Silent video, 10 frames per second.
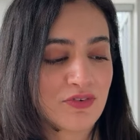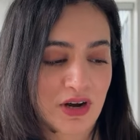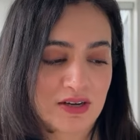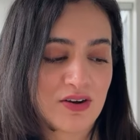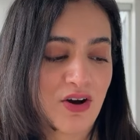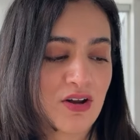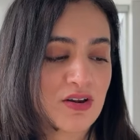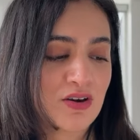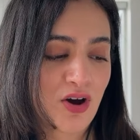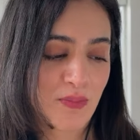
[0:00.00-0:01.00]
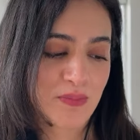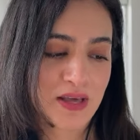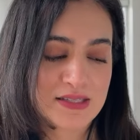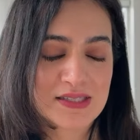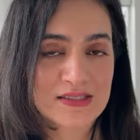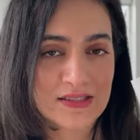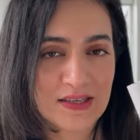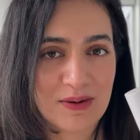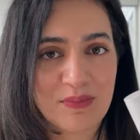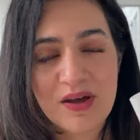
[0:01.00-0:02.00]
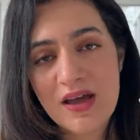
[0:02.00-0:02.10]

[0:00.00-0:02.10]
Retinol Complex Serum.